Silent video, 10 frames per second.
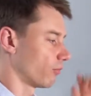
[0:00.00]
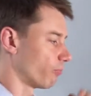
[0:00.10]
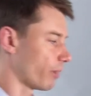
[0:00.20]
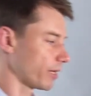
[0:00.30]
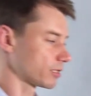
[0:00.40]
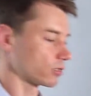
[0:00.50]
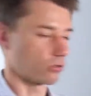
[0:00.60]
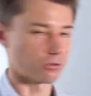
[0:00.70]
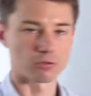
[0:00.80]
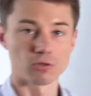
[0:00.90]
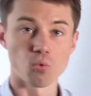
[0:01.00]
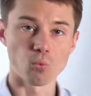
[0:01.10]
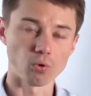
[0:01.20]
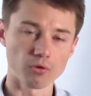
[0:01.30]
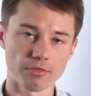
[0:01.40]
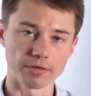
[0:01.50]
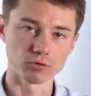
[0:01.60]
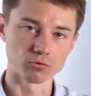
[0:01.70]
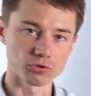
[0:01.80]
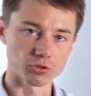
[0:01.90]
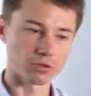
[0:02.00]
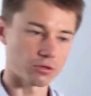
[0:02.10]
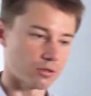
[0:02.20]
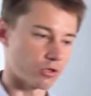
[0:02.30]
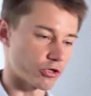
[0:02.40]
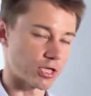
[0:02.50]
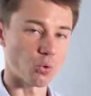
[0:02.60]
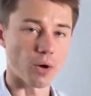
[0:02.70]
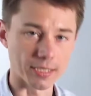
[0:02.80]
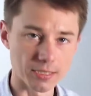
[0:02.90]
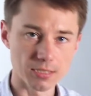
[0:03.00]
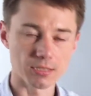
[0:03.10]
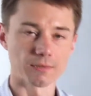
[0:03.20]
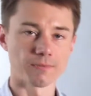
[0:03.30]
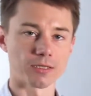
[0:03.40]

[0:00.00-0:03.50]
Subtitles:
based on what the user requests.